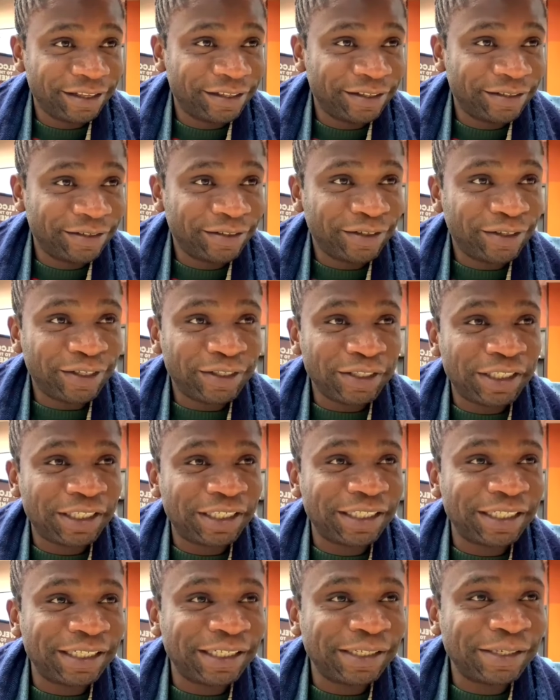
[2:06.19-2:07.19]
because
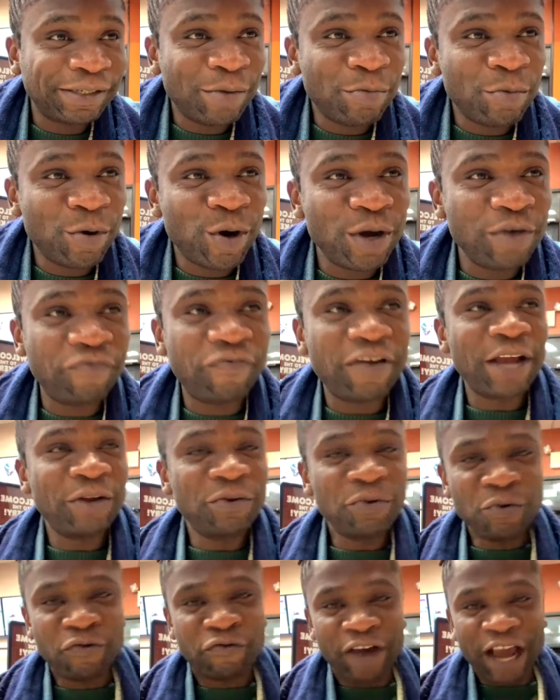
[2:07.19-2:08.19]
if I
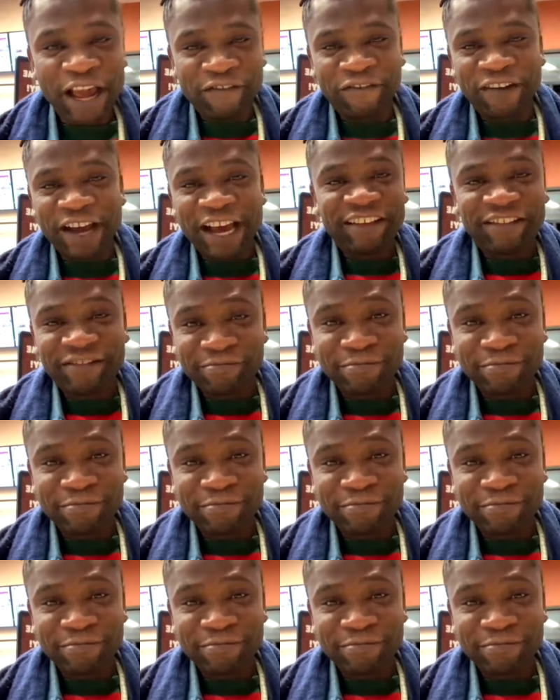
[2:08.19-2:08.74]
do five per